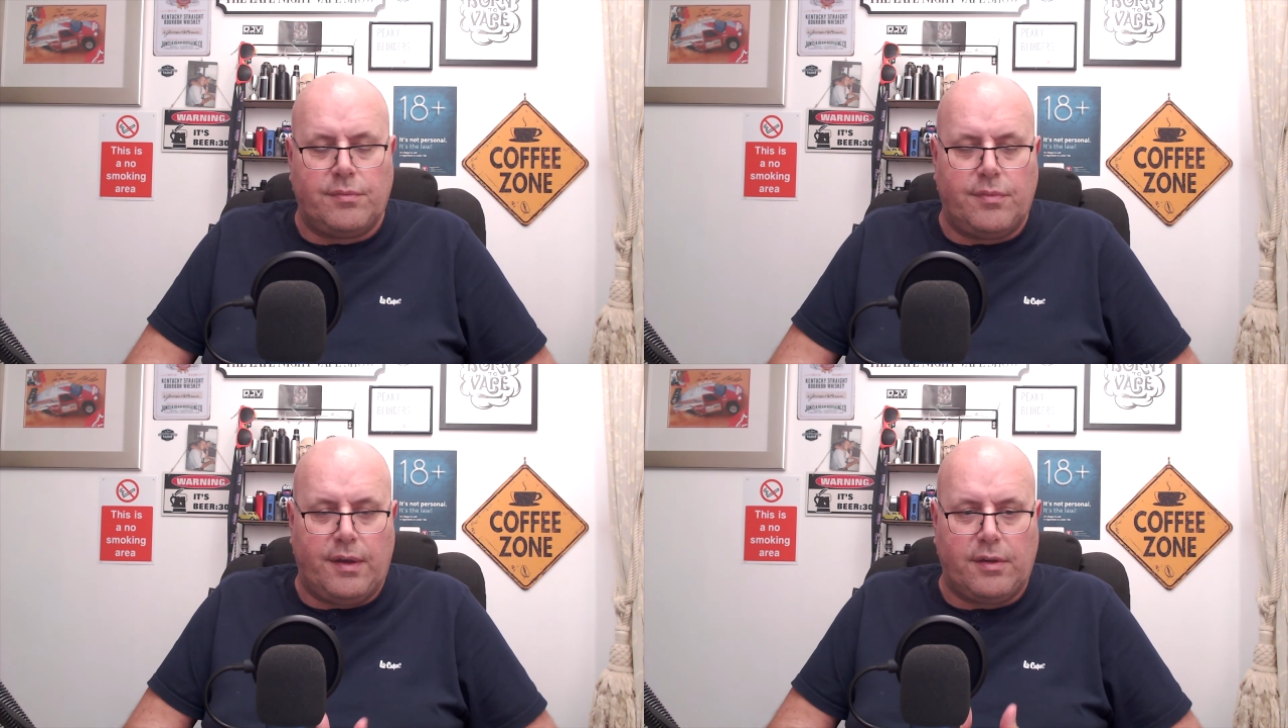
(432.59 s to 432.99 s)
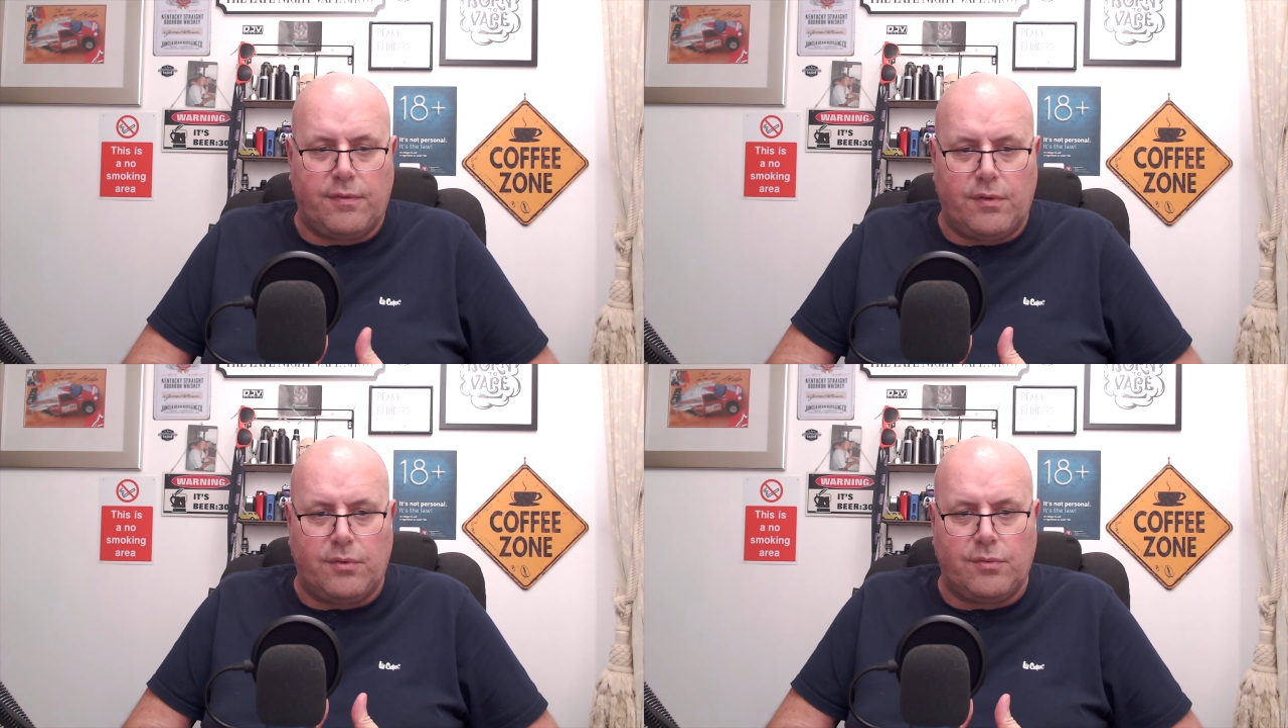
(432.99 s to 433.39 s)
Thanks
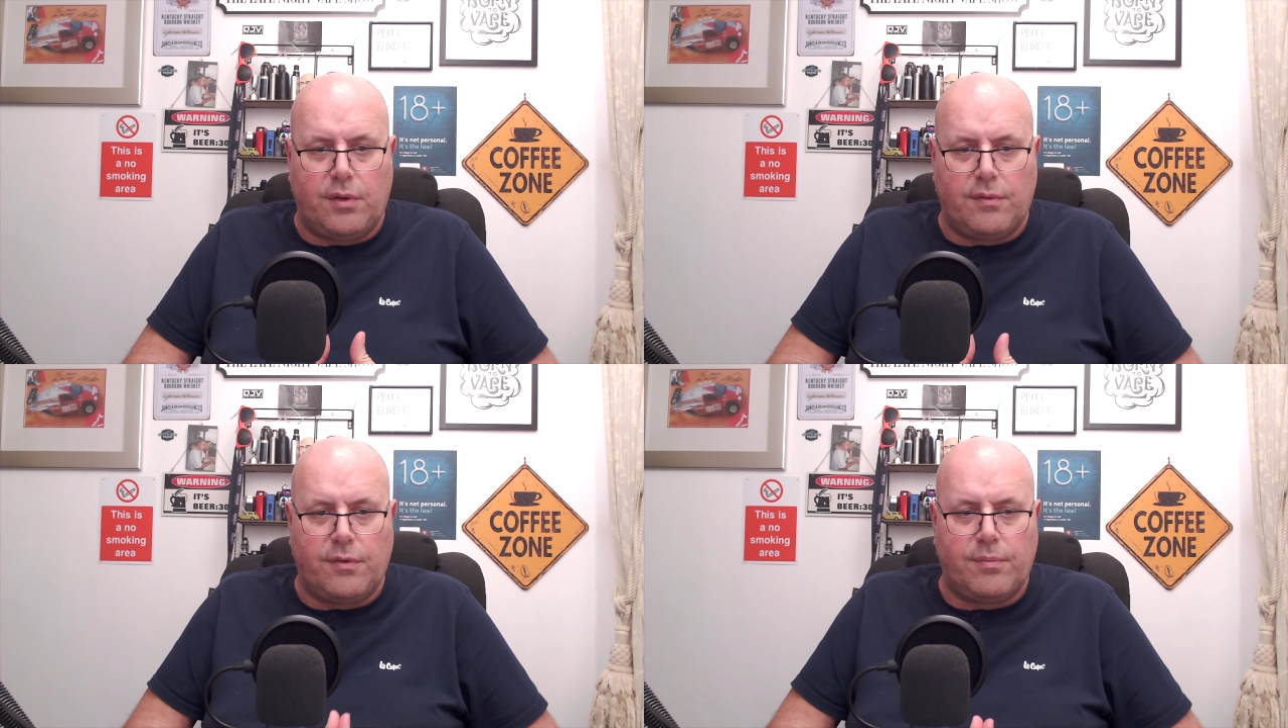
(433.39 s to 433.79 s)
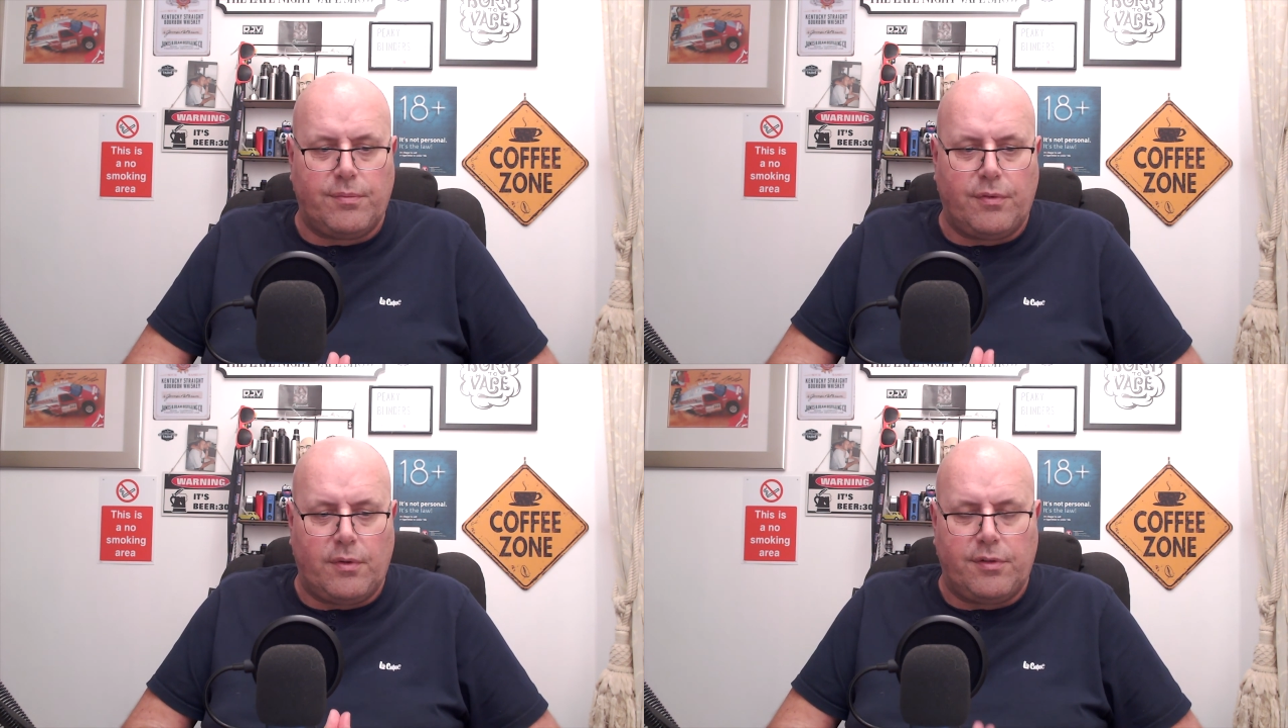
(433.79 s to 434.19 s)
for
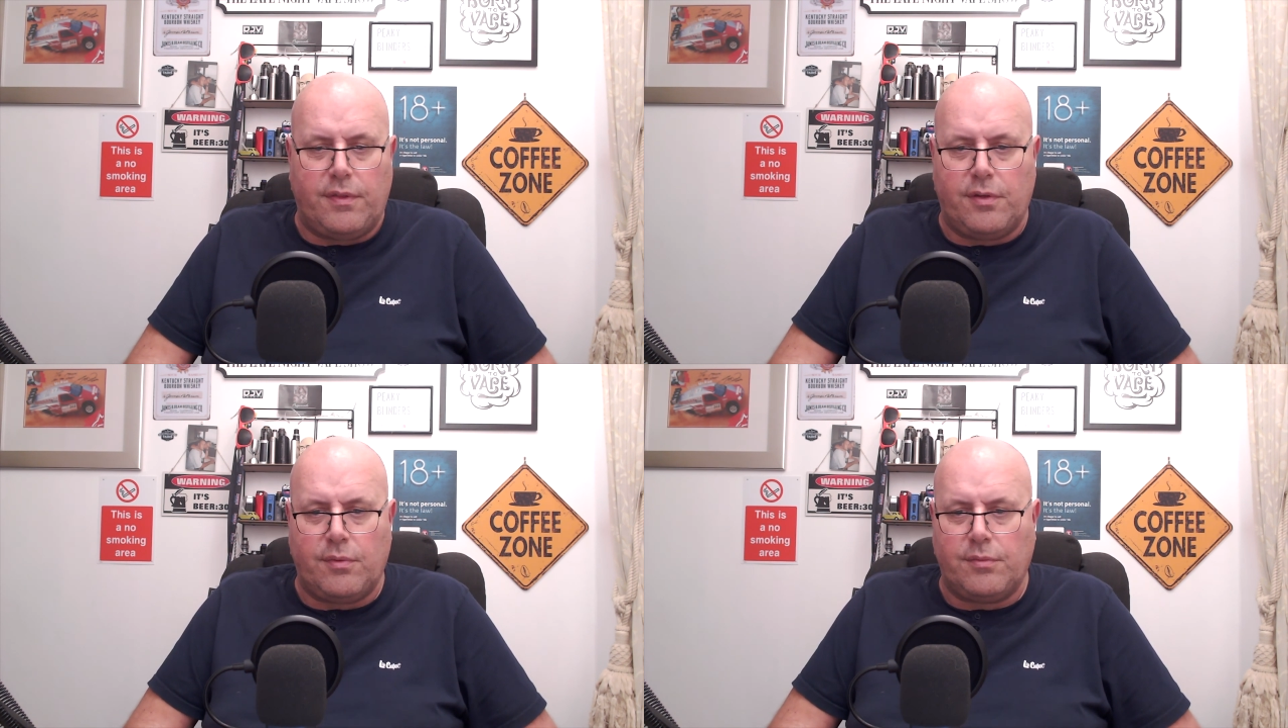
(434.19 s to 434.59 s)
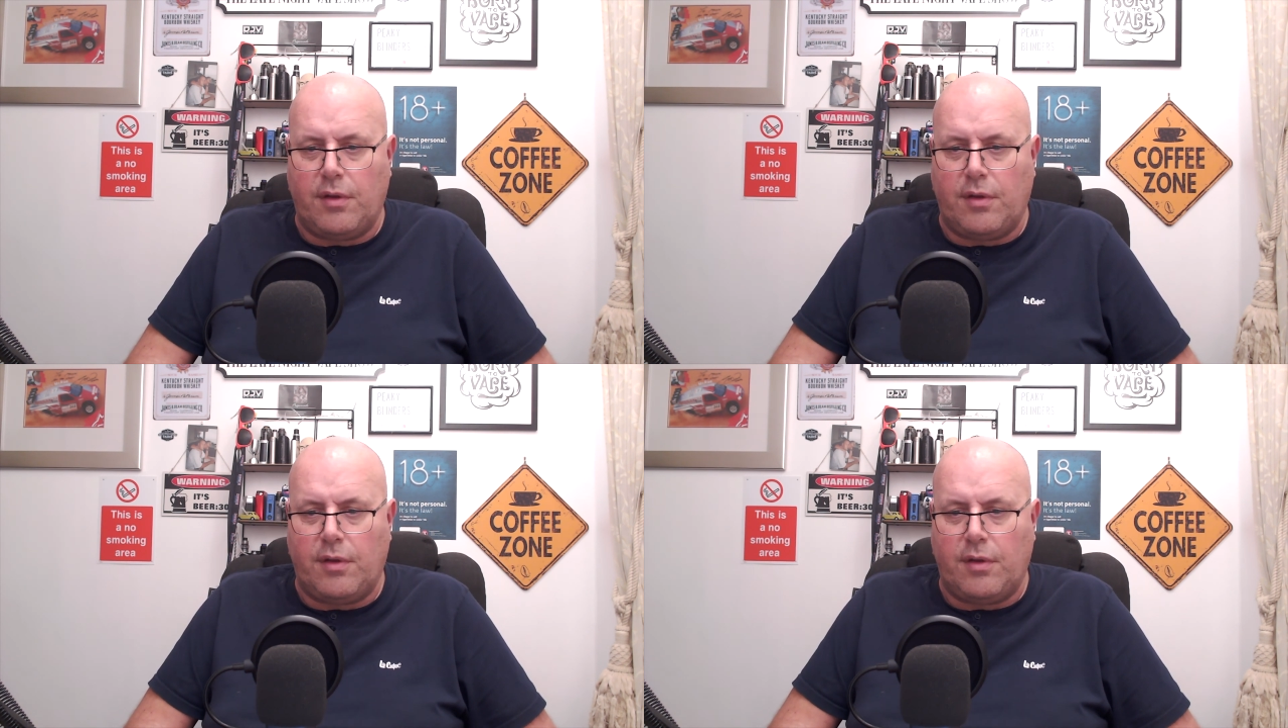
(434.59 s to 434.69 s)
watching this one.